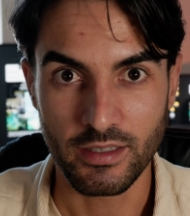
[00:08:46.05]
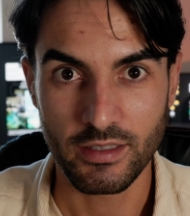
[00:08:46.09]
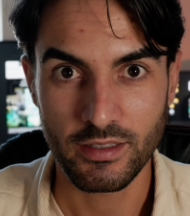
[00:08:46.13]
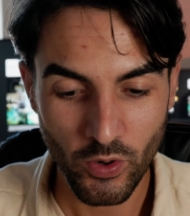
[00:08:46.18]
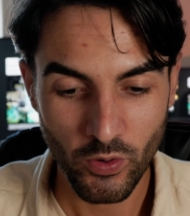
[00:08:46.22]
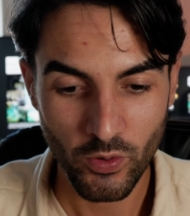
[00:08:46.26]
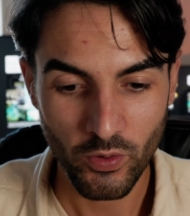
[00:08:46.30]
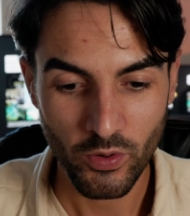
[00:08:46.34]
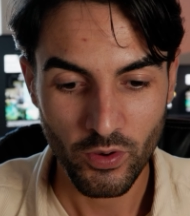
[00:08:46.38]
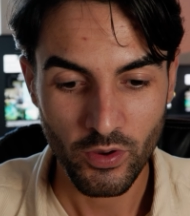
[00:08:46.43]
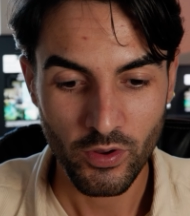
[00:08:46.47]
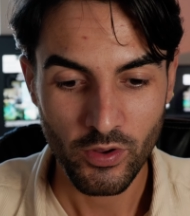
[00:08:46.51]

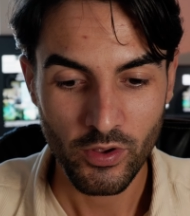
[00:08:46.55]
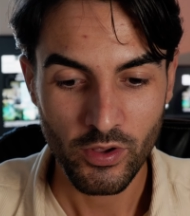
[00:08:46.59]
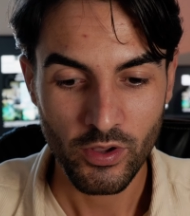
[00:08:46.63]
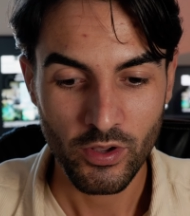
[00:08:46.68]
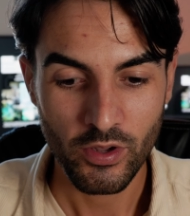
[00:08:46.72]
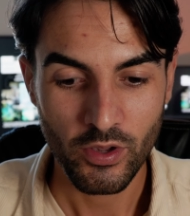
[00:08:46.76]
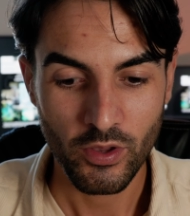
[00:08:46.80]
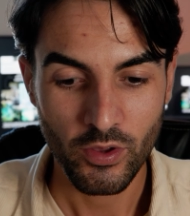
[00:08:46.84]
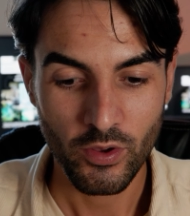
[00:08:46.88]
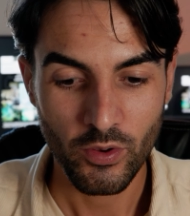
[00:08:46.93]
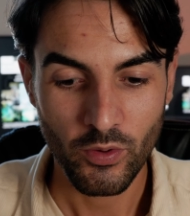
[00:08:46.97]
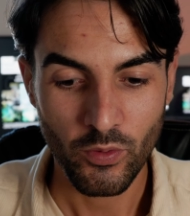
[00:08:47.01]
So
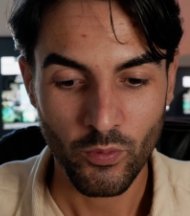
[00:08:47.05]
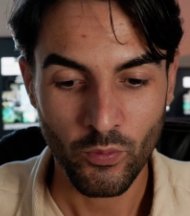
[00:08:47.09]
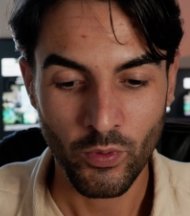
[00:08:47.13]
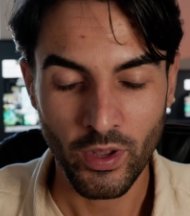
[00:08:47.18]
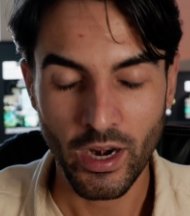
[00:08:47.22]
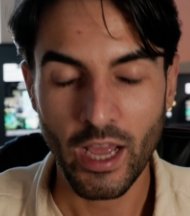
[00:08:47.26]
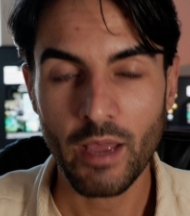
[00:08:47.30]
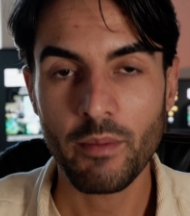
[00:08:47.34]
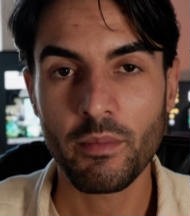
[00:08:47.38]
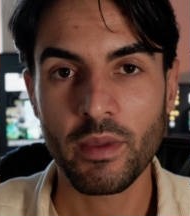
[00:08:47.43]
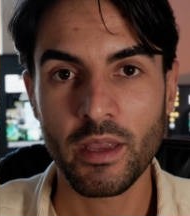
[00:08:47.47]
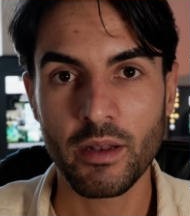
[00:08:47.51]
what
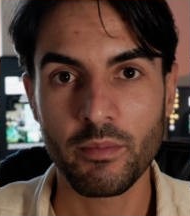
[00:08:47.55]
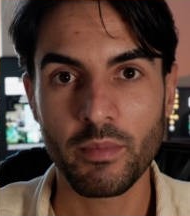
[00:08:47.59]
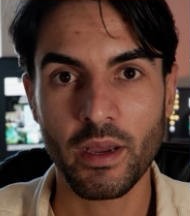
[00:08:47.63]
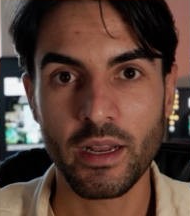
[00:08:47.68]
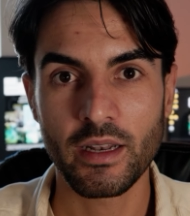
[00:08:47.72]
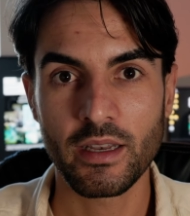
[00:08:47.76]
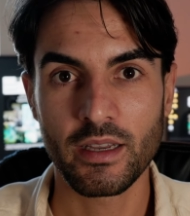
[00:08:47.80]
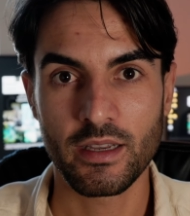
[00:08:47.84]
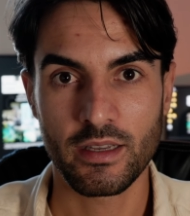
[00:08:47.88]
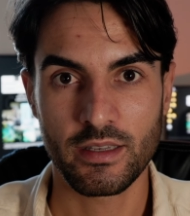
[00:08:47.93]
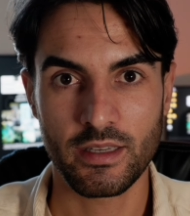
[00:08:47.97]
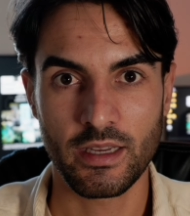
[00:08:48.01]
I mean by
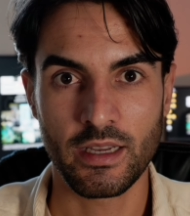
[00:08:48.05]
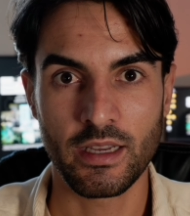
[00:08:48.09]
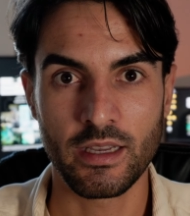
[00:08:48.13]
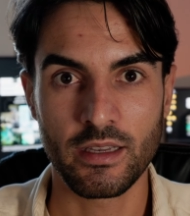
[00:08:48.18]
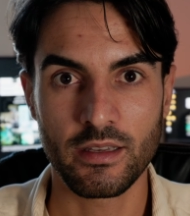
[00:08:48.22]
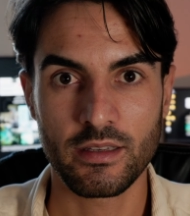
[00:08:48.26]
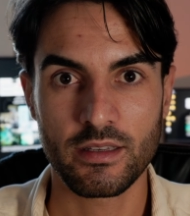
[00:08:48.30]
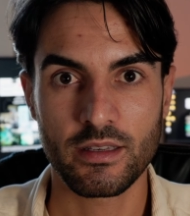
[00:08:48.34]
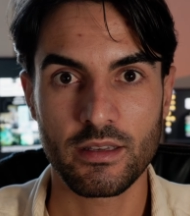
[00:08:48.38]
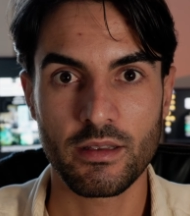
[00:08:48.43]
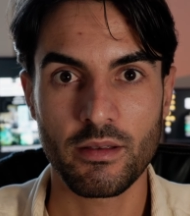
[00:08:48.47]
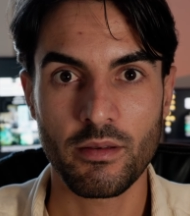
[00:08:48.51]
this
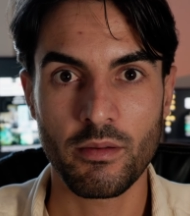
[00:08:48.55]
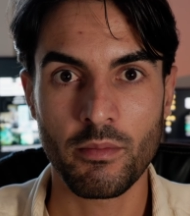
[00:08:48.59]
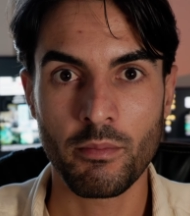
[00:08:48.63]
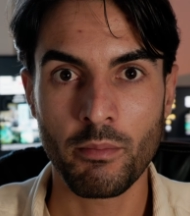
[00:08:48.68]
is